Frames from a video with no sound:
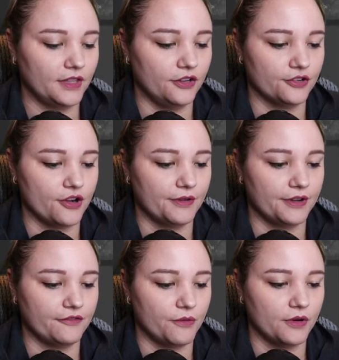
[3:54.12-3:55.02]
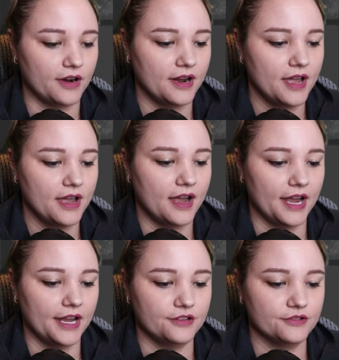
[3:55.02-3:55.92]
you're going for.
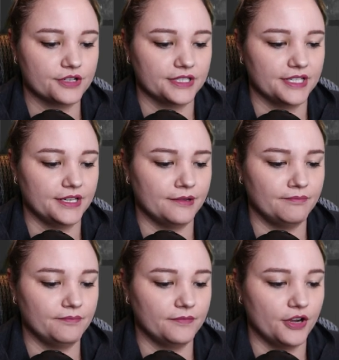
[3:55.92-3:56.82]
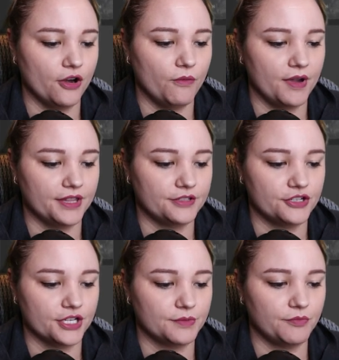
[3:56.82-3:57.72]
I usually go with
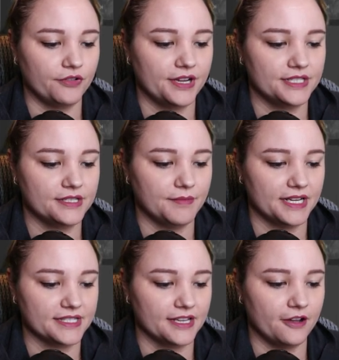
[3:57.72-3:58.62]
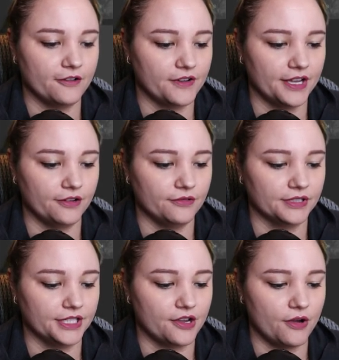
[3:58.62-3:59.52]
just print myself. I don't
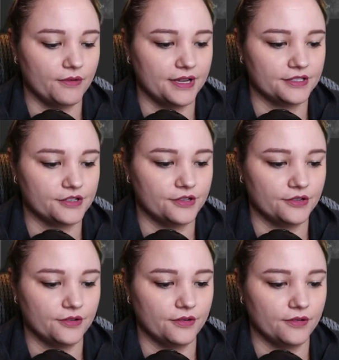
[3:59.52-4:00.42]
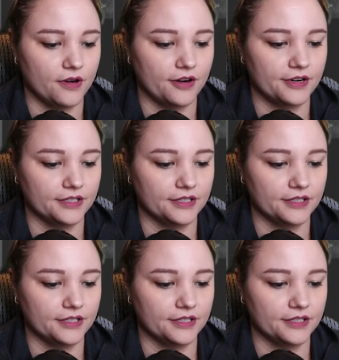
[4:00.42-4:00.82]
really go into art,